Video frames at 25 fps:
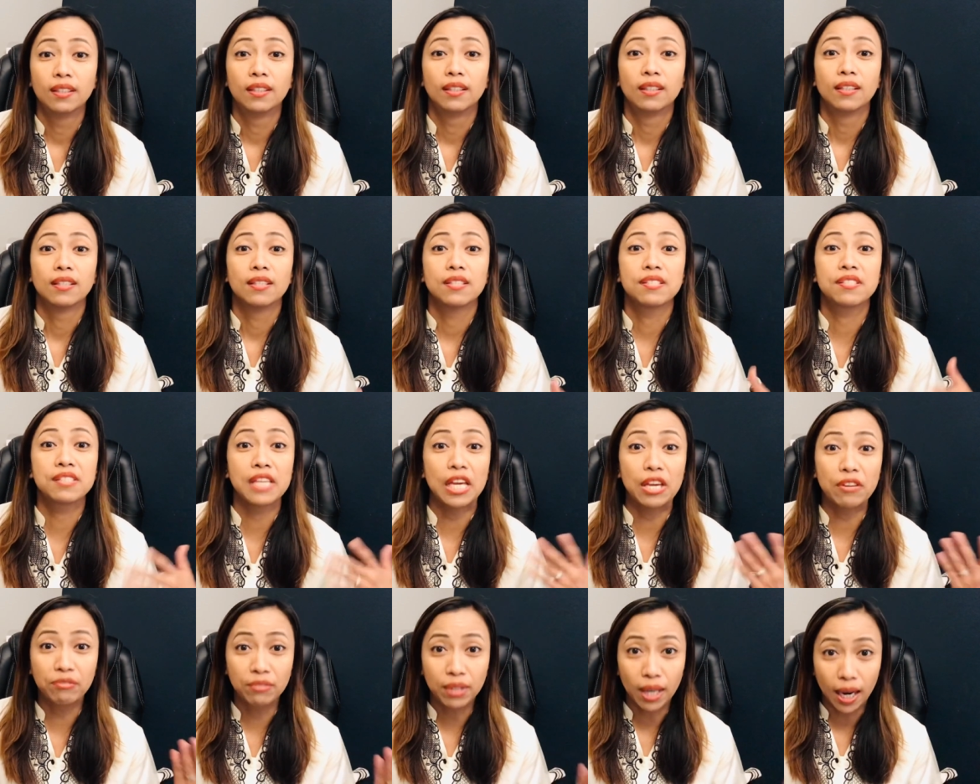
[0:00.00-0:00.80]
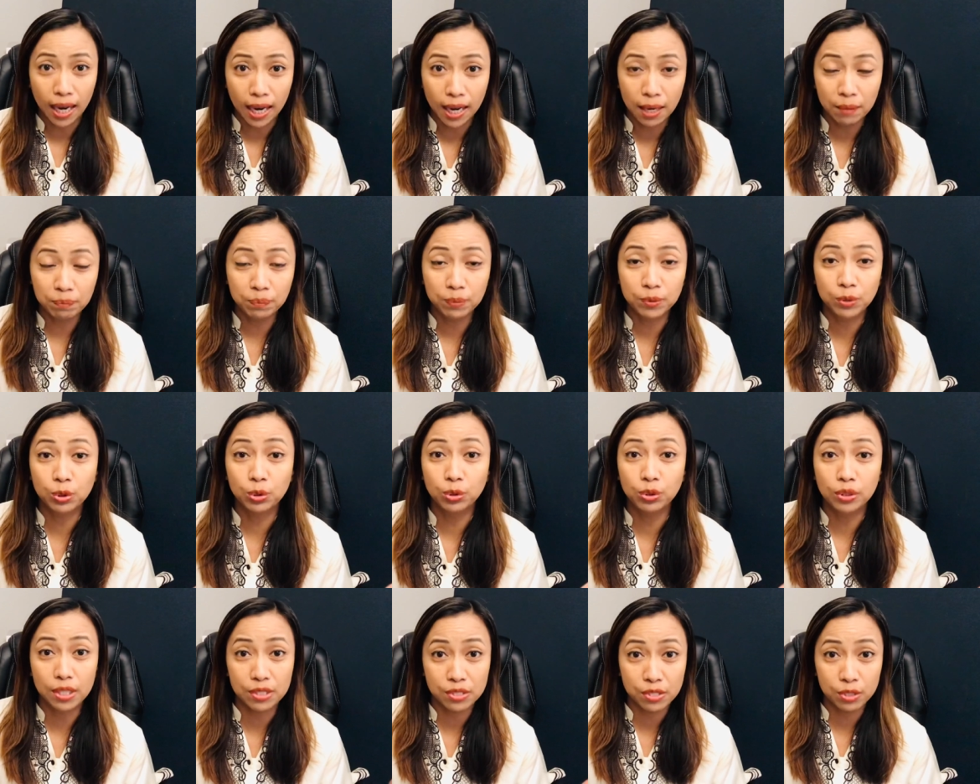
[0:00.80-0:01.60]
saved up to
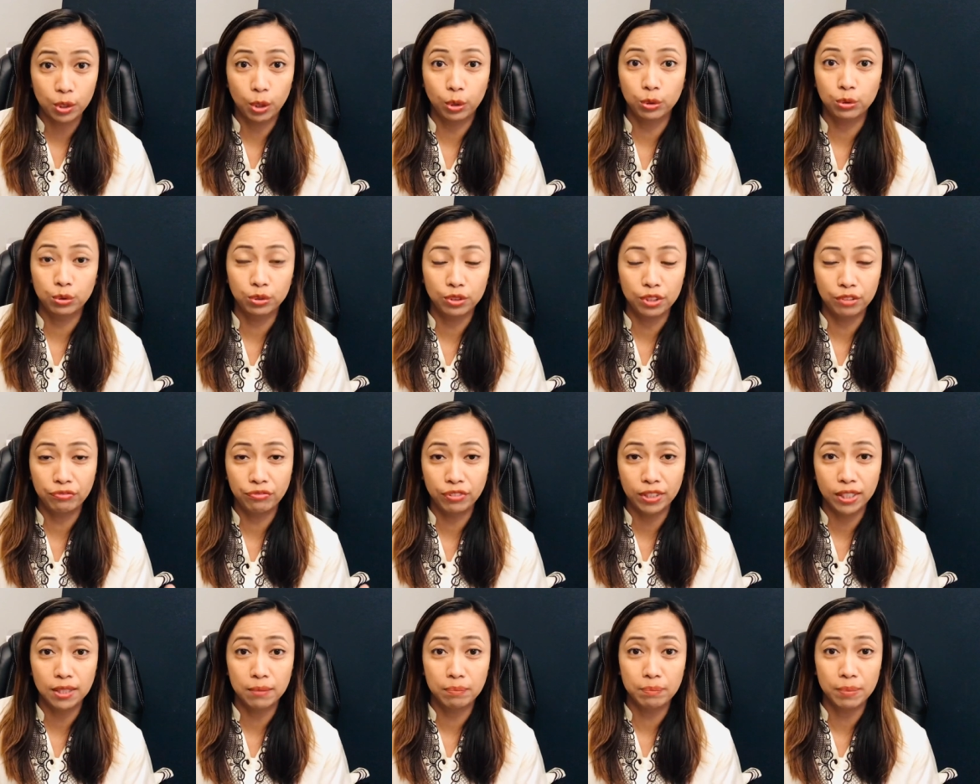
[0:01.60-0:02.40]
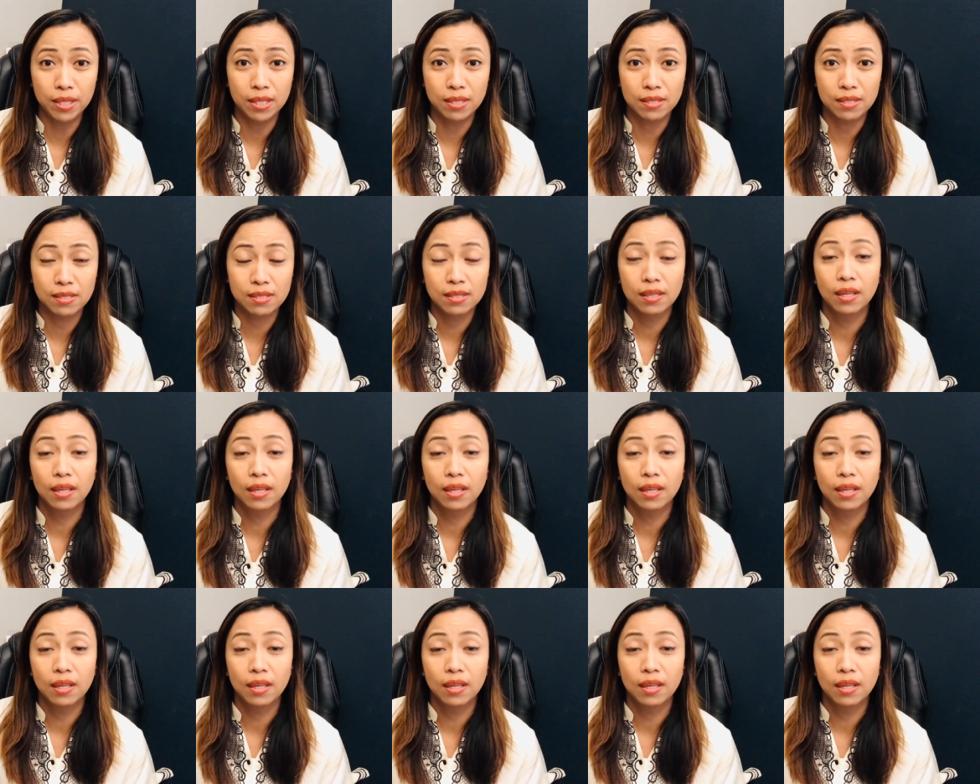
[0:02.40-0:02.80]
just go to the Philippines.